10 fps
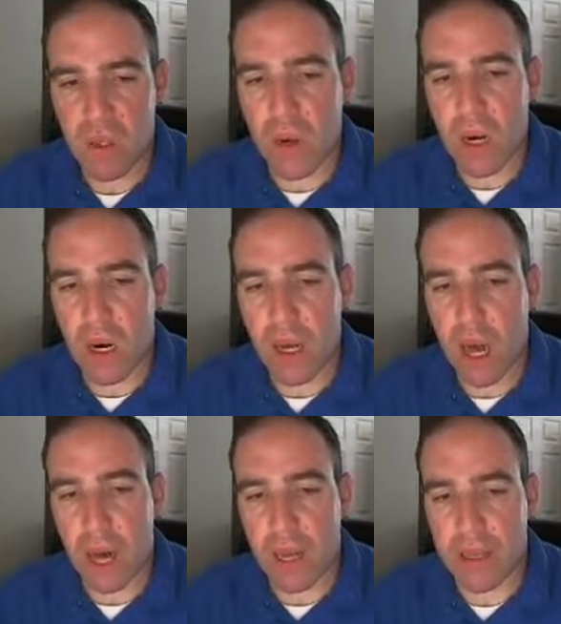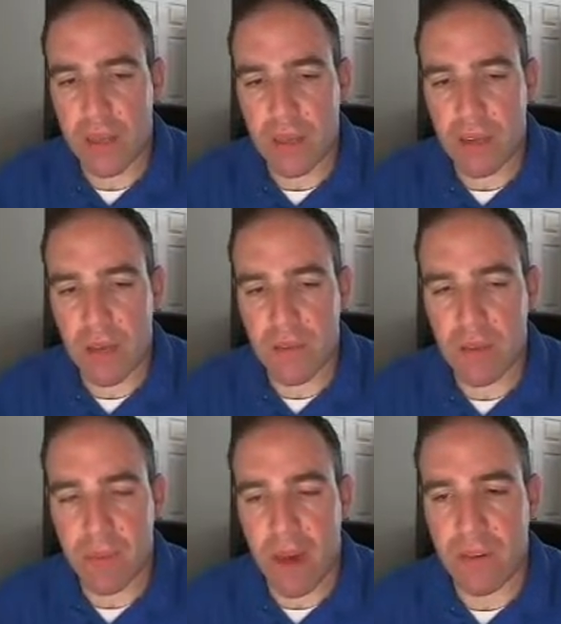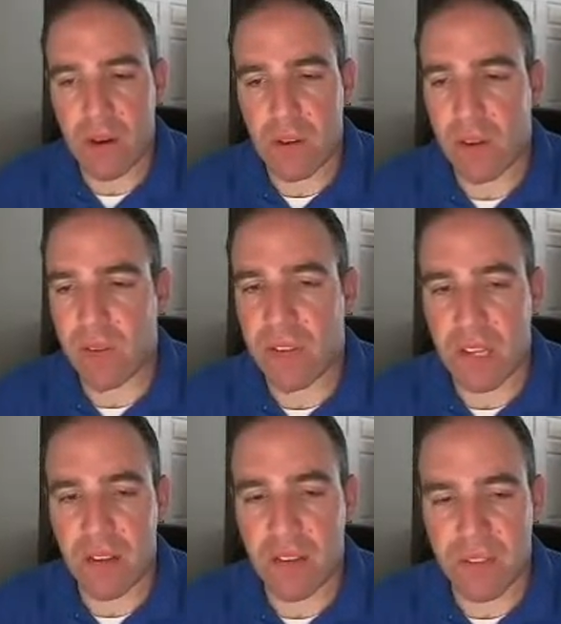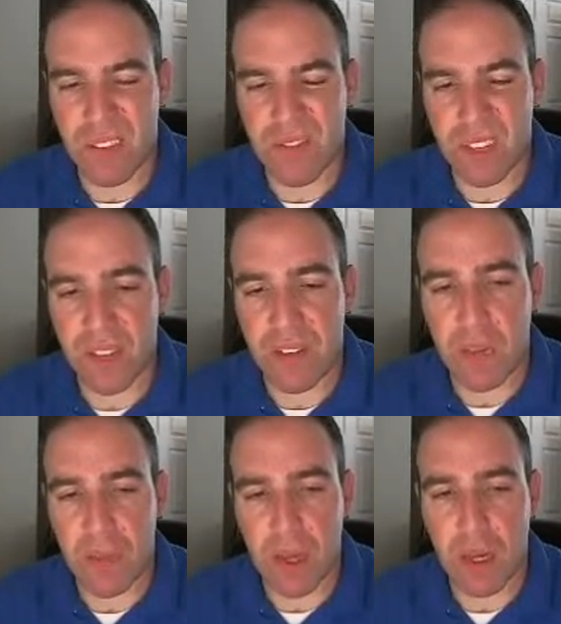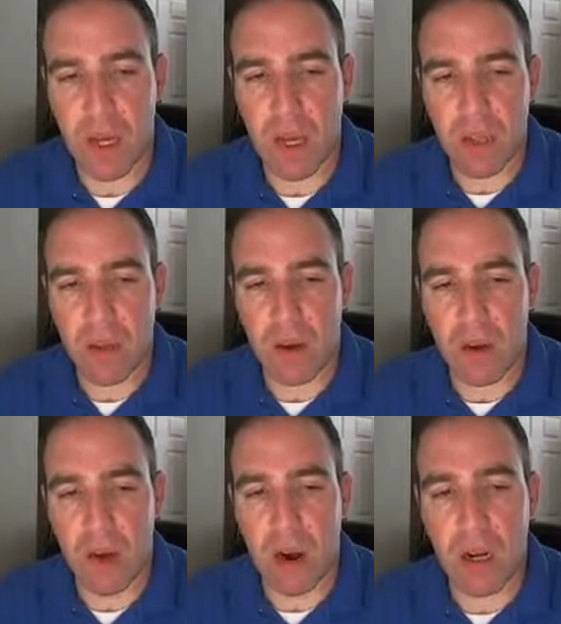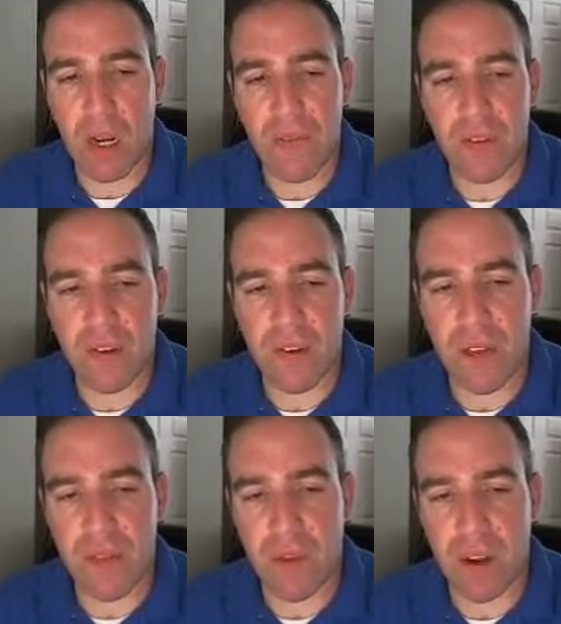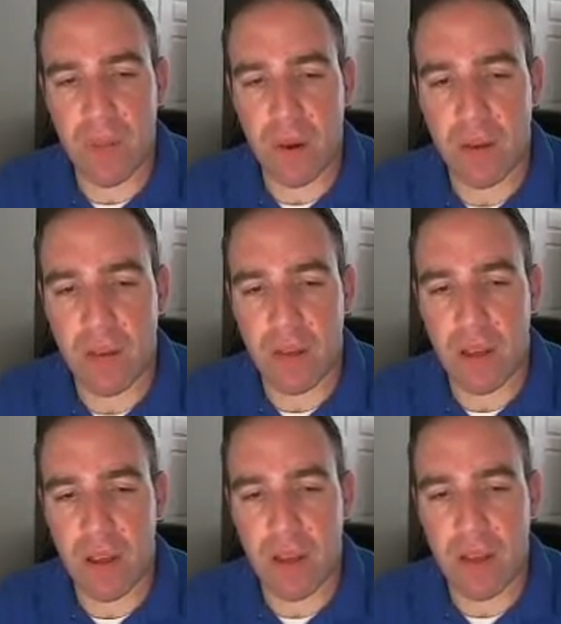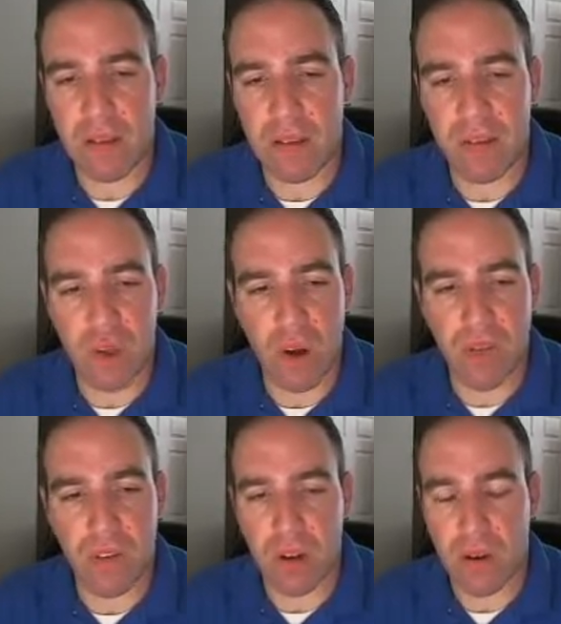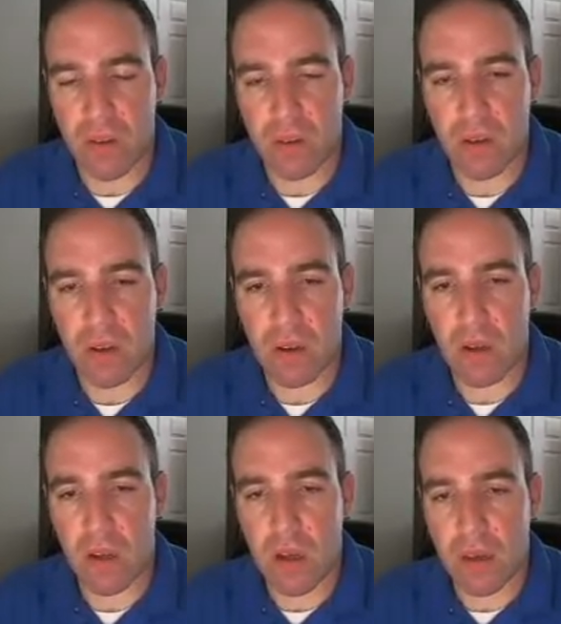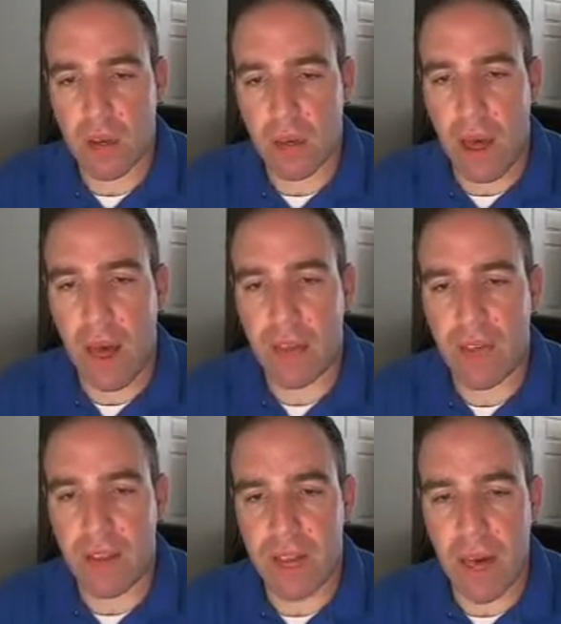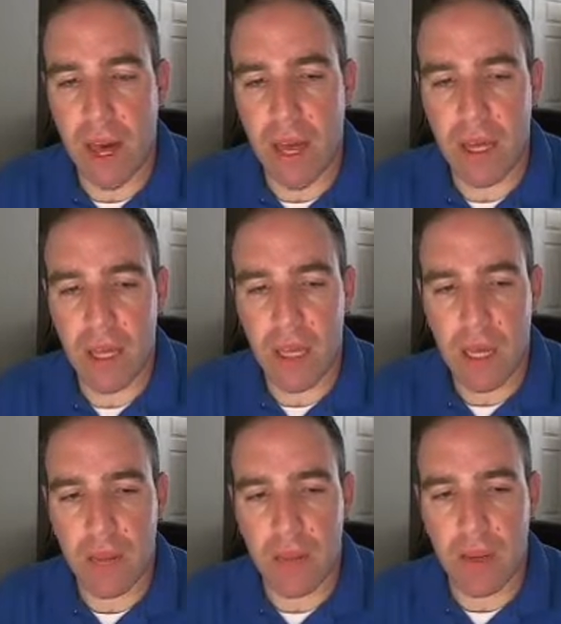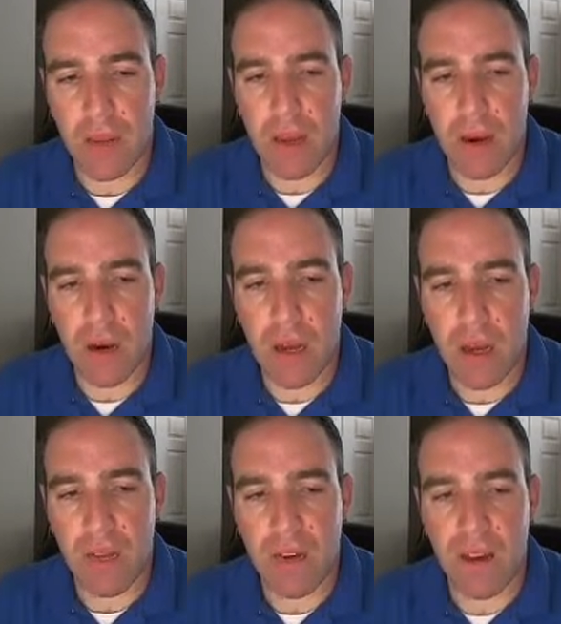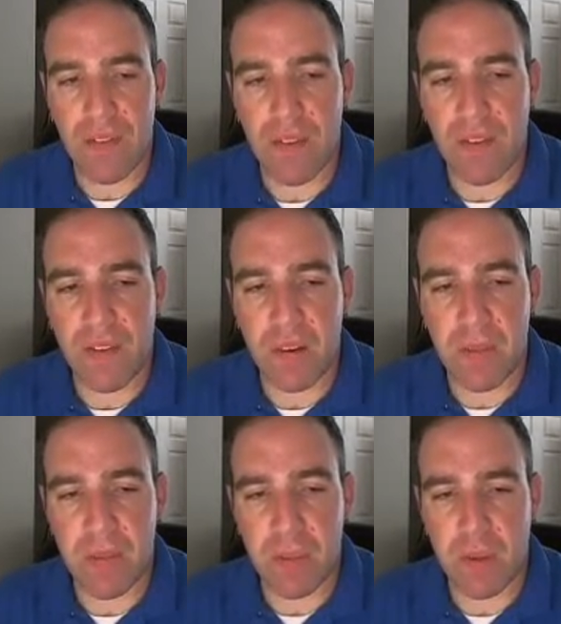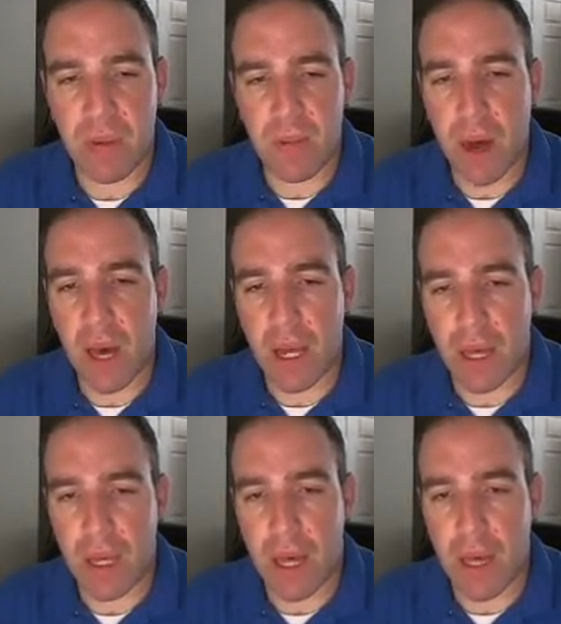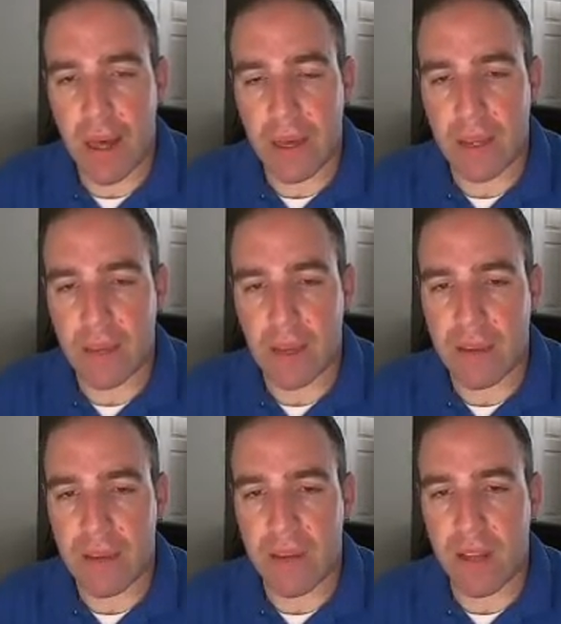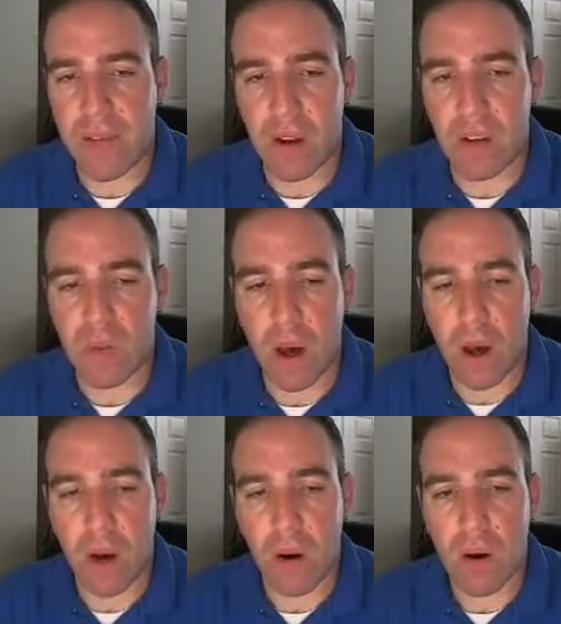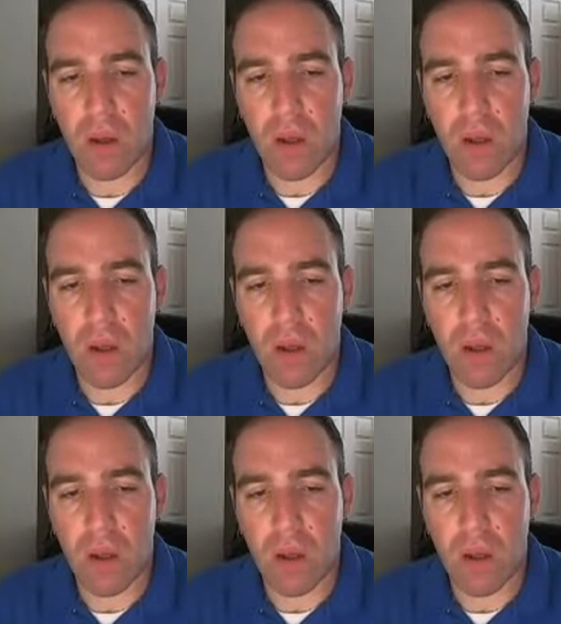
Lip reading: Twitter, I can save it to my Evernote for safekeeping. So here, archive your saved Reddit posts as individual Evernotes. So I can activate that, put it in there. If I put something in Pocket, it can get saved in Evernote as well.